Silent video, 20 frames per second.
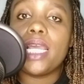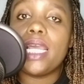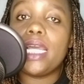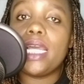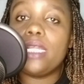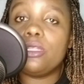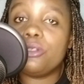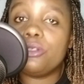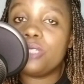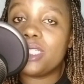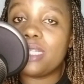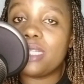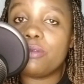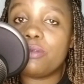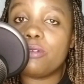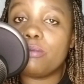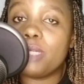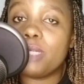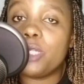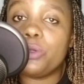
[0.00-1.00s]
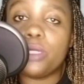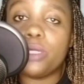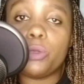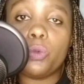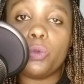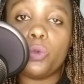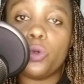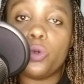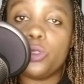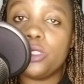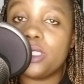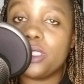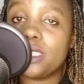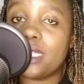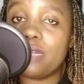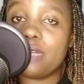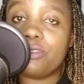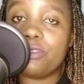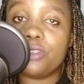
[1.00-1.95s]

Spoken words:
And those type of men won't love